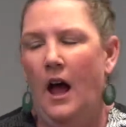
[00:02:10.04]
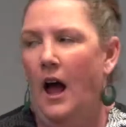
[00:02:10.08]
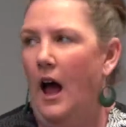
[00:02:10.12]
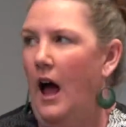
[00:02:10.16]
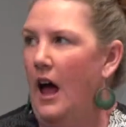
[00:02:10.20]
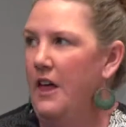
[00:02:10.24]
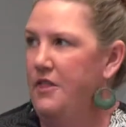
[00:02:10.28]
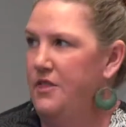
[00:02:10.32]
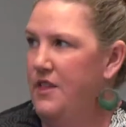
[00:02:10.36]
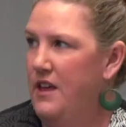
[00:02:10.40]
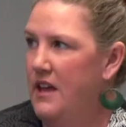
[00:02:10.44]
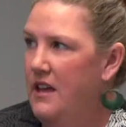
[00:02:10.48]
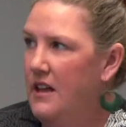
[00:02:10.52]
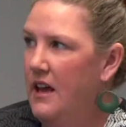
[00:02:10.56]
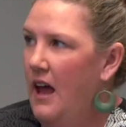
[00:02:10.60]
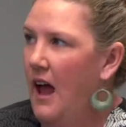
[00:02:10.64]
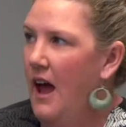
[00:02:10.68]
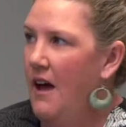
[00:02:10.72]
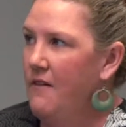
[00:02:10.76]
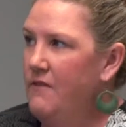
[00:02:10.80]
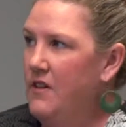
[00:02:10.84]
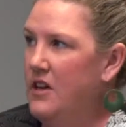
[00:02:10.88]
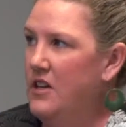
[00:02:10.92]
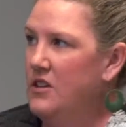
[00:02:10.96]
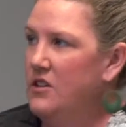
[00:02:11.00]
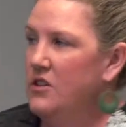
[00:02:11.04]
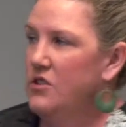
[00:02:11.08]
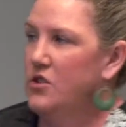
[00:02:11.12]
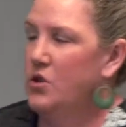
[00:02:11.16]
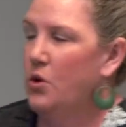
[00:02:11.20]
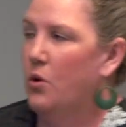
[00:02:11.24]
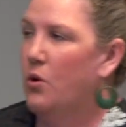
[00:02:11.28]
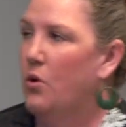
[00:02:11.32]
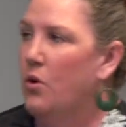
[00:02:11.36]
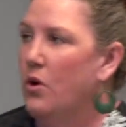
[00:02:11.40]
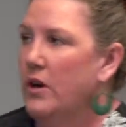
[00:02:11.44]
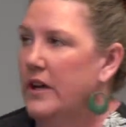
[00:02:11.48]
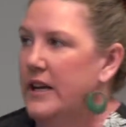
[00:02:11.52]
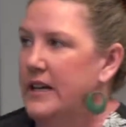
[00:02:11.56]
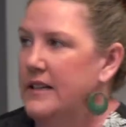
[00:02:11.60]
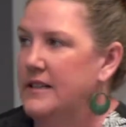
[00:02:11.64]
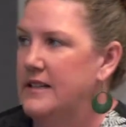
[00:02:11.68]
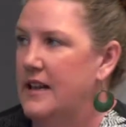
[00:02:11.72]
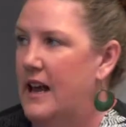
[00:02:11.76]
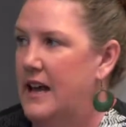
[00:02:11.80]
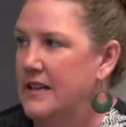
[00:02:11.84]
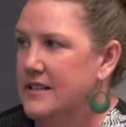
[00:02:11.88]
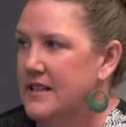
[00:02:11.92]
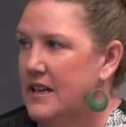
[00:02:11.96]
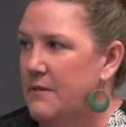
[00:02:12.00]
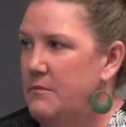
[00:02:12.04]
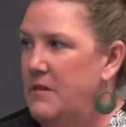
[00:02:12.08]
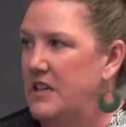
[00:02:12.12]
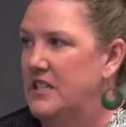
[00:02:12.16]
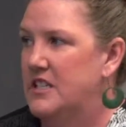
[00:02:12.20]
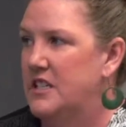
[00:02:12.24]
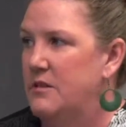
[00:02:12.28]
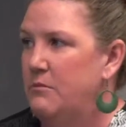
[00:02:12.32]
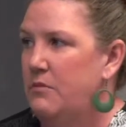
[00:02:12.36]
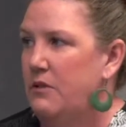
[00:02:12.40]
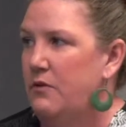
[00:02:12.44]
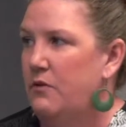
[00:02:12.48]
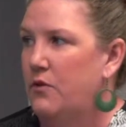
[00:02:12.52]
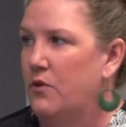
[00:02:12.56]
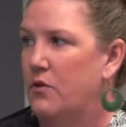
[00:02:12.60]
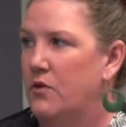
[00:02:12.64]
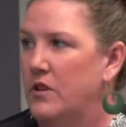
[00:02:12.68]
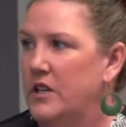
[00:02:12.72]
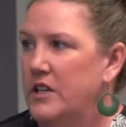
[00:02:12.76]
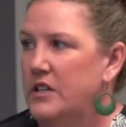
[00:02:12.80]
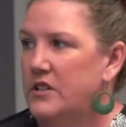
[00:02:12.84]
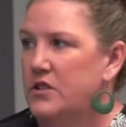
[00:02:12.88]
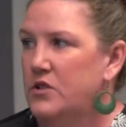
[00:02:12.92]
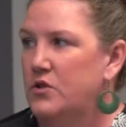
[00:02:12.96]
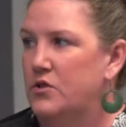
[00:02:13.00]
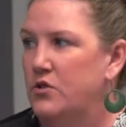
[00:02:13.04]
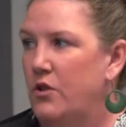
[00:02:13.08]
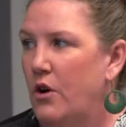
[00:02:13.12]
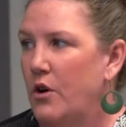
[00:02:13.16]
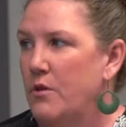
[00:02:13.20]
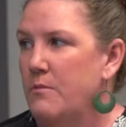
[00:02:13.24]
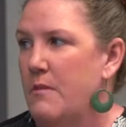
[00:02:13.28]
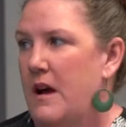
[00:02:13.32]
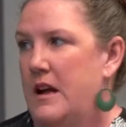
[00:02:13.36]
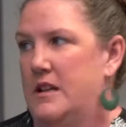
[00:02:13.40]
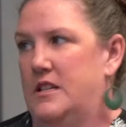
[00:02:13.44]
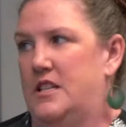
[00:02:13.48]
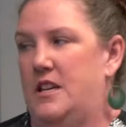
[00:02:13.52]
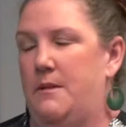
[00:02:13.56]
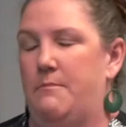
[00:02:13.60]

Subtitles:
I think having the talk, as I mentioned before, is so much